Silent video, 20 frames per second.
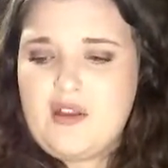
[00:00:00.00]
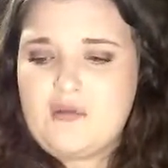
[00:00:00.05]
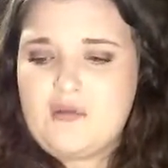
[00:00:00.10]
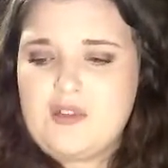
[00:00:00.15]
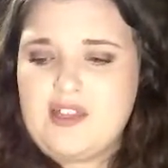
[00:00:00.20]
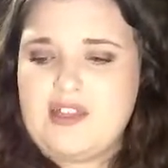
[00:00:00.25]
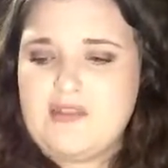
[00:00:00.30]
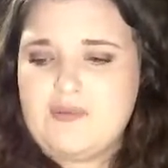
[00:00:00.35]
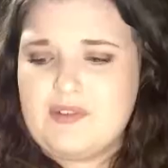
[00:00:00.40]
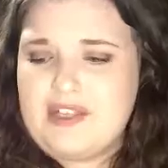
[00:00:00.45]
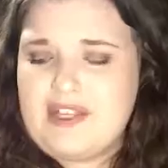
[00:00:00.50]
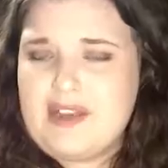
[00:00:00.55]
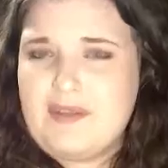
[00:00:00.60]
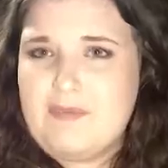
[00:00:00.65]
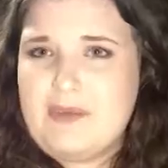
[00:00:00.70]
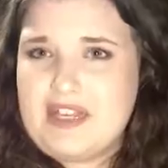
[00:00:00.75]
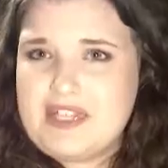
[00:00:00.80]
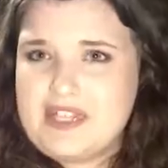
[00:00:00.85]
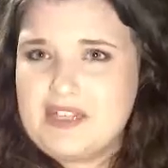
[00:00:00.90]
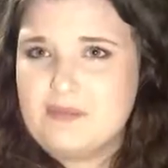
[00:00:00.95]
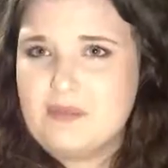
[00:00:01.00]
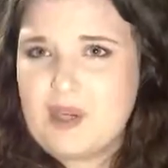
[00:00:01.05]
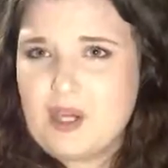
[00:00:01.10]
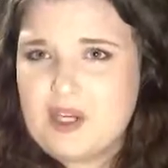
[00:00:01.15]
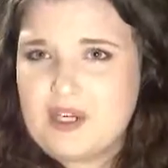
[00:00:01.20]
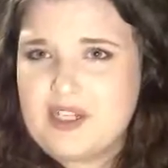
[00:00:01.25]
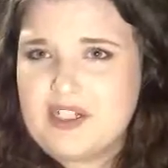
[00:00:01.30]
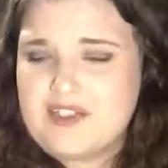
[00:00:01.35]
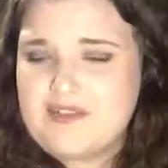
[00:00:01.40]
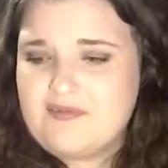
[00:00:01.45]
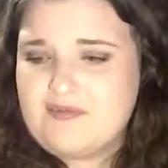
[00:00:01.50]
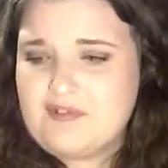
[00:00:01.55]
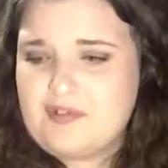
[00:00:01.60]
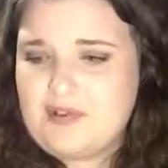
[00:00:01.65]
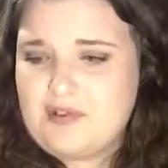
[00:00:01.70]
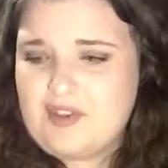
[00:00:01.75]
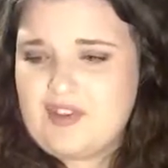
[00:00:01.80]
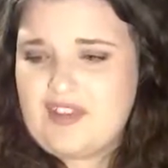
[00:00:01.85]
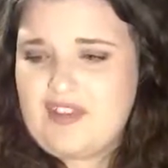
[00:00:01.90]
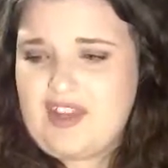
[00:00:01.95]
Really amazing product
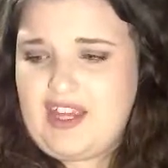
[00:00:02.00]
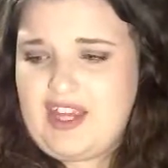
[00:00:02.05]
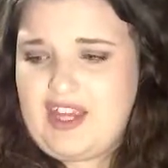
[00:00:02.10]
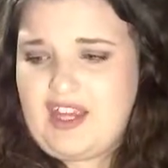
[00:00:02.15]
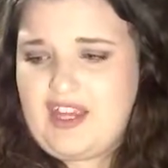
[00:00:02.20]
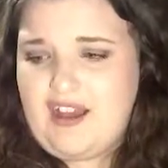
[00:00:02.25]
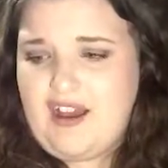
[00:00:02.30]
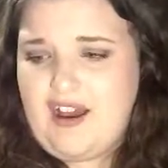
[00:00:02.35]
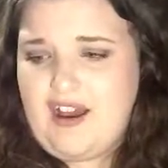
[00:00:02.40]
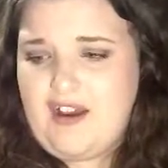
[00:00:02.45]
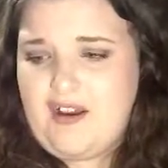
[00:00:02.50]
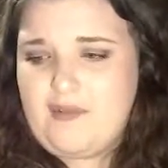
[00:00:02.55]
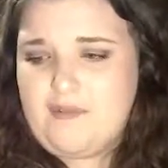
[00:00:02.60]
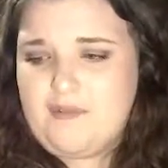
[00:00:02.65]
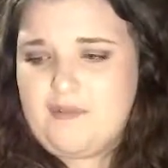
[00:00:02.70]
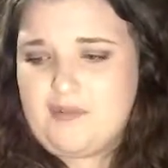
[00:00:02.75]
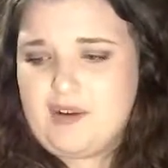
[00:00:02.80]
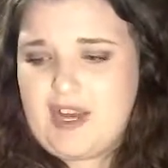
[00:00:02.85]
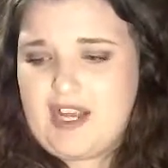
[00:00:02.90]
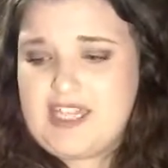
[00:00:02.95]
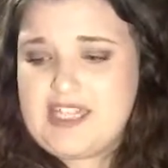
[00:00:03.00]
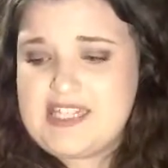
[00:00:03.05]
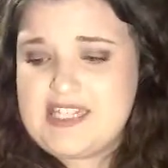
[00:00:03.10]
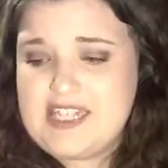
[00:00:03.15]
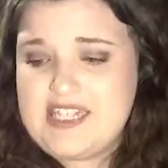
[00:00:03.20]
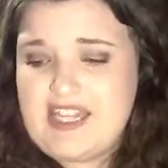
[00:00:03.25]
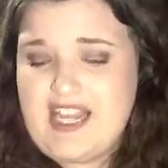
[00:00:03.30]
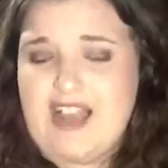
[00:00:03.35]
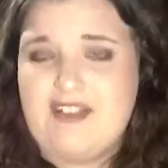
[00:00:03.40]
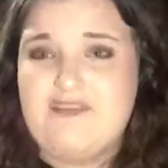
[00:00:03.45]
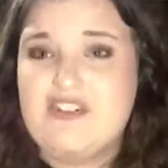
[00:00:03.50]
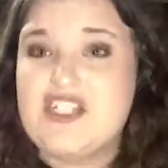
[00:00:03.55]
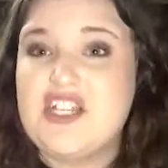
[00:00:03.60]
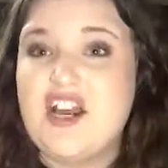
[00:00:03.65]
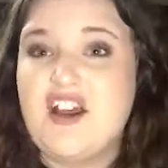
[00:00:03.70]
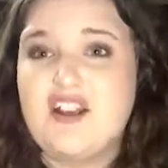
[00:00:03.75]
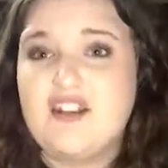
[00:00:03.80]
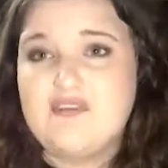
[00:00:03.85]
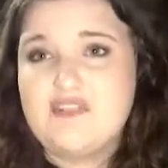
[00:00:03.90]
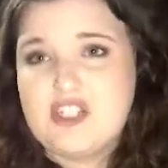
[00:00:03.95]
for the price, and they have a
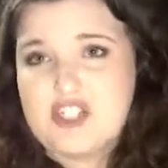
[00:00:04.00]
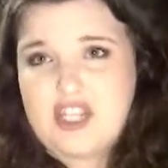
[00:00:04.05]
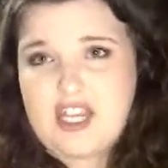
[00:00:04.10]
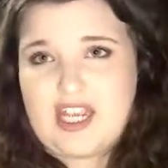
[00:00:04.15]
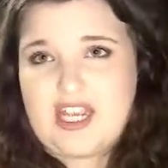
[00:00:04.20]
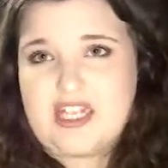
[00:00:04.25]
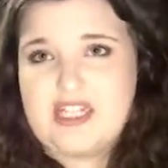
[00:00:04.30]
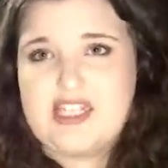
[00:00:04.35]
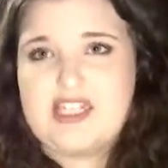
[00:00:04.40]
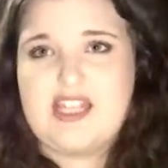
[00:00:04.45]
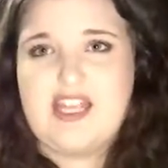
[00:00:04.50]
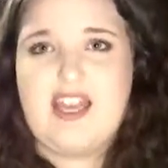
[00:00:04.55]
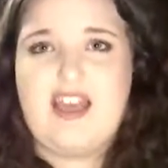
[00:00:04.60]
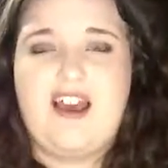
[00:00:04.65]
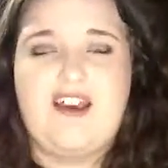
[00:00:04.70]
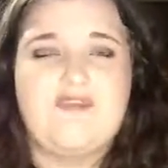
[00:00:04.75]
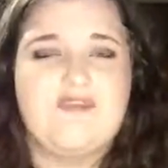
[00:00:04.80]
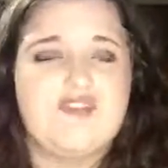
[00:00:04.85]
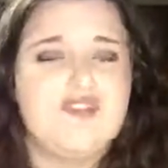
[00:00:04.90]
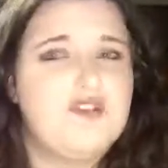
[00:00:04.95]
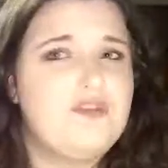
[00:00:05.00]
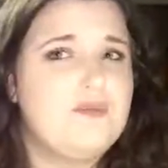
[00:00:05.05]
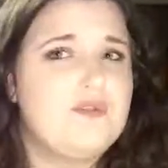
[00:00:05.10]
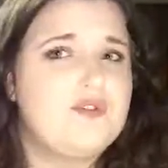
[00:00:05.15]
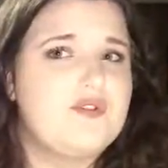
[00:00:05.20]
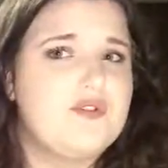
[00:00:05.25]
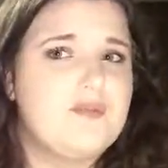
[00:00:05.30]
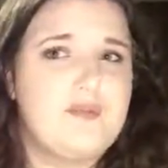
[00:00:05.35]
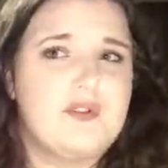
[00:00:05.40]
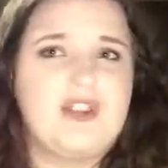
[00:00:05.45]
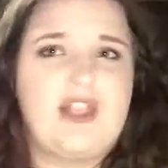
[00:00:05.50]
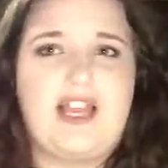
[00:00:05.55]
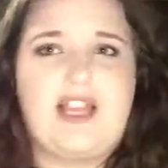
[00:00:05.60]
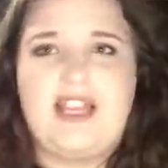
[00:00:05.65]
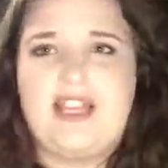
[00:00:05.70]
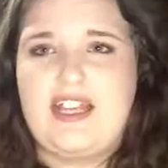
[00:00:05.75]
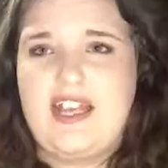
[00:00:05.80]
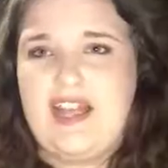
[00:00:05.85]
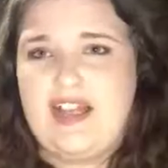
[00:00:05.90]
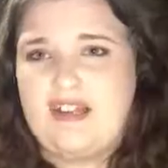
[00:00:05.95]
ton of shades. They have super
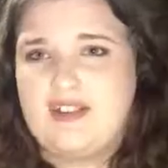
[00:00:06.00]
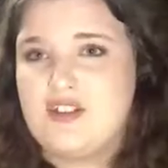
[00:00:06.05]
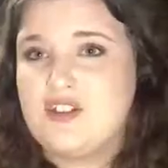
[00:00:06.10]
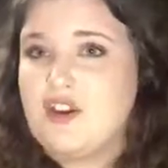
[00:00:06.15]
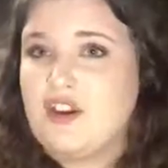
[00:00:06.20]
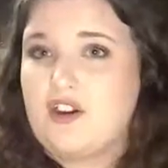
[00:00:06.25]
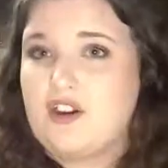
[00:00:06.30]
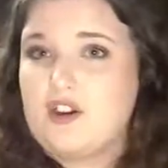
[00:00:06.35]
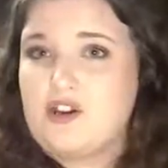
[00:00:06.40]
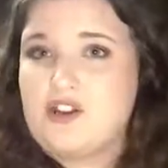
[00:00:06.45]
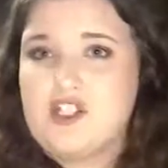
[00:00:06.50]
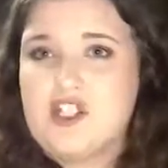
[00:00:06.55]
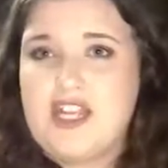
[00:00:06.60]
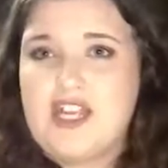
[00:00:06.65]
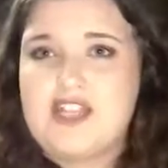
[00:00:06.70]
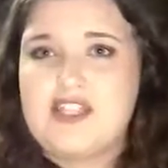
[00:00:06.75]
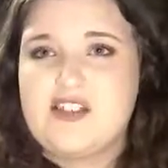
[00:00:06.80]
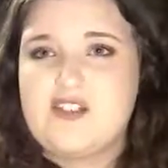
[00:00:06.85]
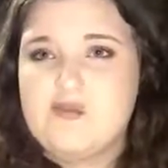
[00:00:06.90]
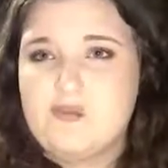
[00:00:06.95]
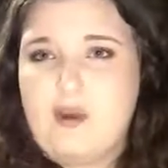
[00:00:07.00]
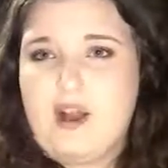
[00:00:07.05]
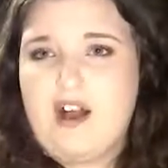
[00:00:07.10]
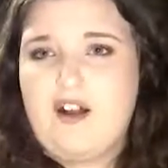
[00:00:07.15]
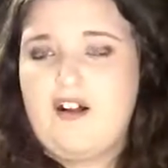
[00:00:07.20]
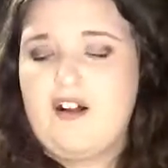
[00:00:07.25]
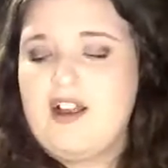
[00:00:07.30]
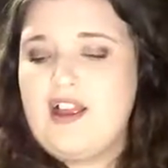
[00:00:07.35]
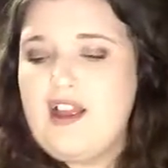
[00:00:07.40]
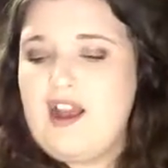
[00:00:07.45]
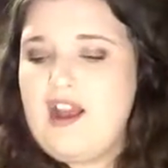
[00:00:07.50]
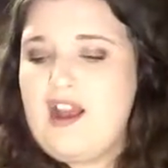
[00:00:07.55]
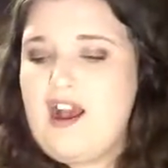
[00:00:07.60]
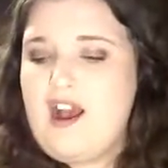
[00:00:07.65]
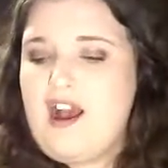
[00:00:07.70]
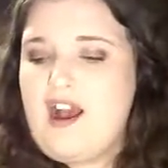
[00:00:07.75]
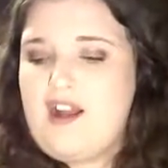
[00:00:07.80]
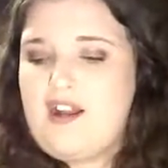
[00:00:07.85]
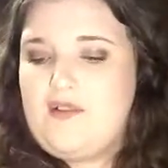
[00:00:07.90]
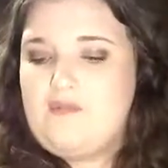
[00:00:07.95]
light and darker shades as well,
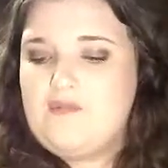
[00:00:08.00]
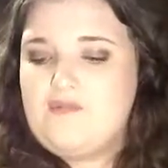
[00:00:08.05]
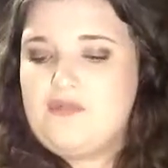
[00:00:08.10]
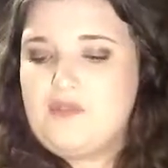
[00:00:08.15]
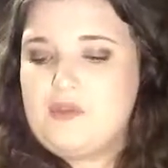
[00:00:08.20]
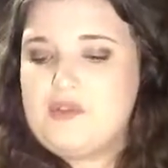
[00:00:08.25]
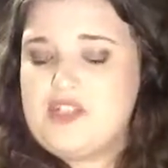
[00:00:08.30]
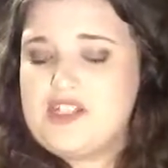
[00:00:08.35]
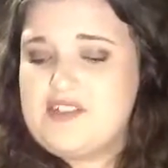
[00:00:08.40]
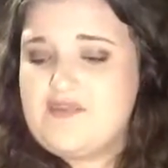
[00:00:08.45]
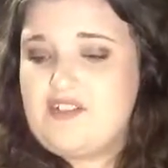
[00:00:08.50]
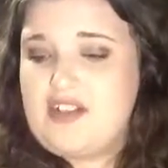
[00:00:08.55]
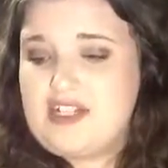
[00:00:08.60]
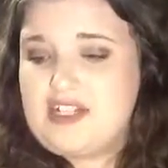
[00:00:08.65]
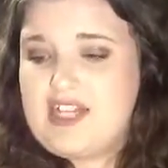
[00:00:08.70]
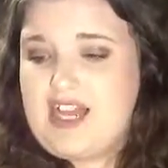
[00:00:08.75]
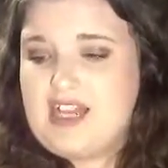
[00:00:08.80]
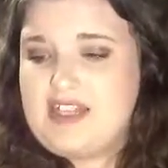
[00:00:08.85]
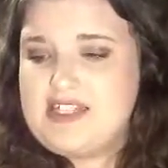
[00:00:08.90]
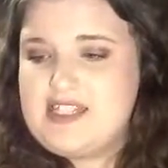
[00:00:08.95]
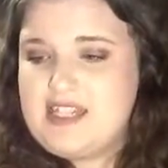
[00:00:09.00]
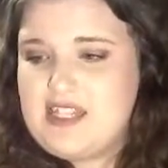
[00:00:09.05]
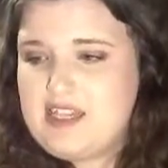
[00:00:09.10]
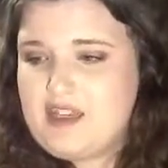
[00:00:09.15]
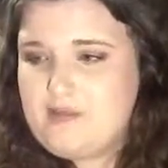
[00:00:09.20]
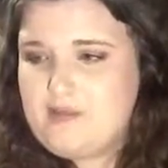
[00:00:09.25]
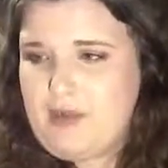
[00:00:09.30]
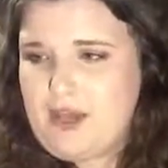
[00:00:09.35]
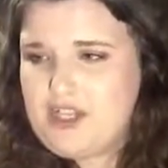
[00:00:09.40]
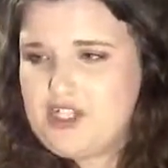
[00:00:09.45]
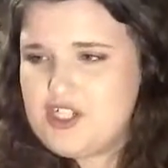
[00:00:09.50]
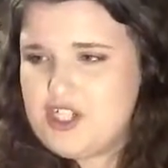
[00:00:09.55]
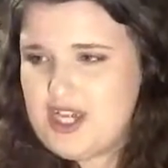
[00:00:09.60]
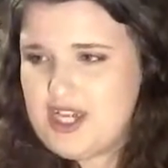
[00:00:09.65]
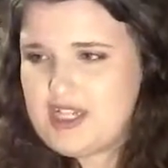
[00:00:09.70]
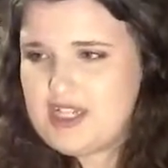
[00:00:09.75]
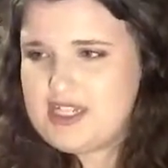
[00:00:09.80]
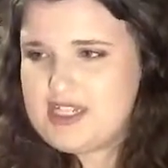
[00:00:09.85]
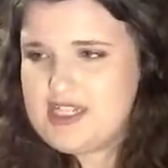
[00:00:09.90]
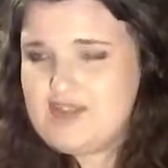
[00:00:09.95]
which is fantastic. My
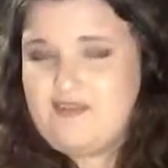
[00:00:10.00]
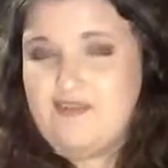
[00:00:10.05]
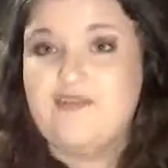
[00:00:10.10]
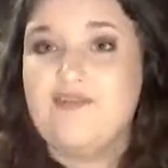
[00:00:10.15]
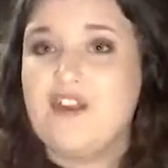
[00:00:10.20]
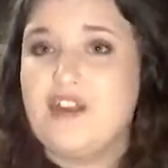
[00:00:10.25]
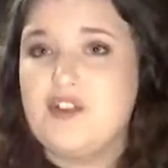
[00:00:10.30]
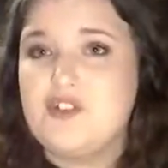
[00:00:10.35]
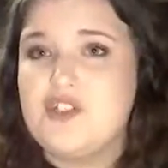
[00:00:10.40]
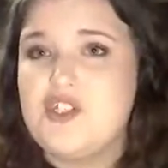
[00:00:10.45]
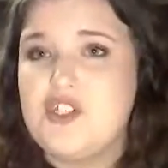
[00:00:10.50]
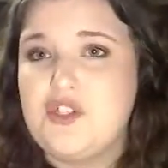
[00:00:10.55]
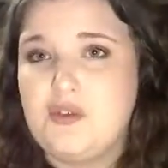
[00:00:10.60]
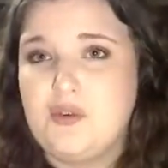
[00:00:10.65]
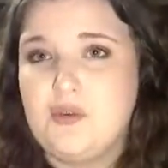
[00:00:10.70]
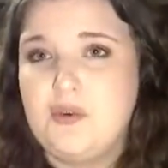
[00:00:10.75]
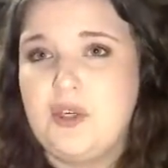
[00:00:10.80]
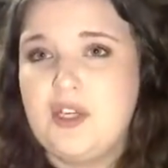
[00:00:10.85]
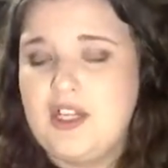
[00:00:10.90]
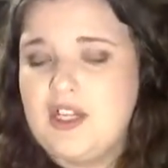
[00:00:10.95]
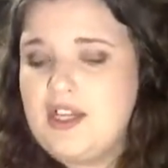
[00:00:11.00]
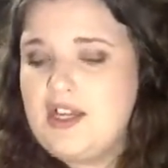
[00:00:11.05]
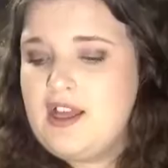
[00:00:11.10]
shade is in Fair 2,